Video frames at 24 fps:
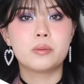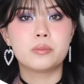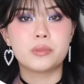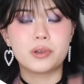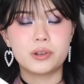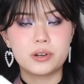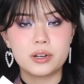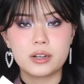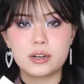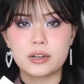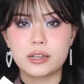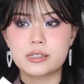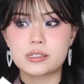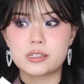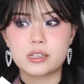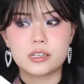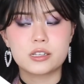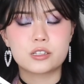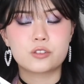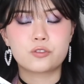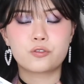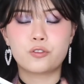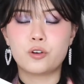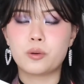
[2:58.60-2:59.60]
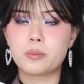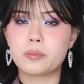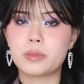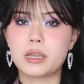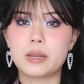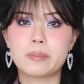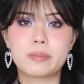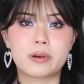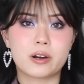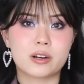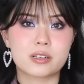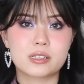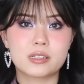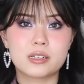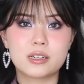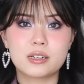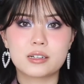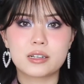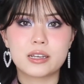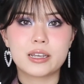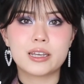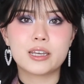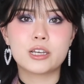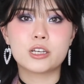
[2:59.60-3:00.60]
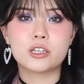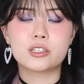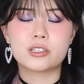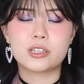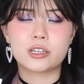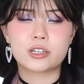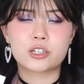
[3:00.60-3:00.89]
Moody Lenses for me personally is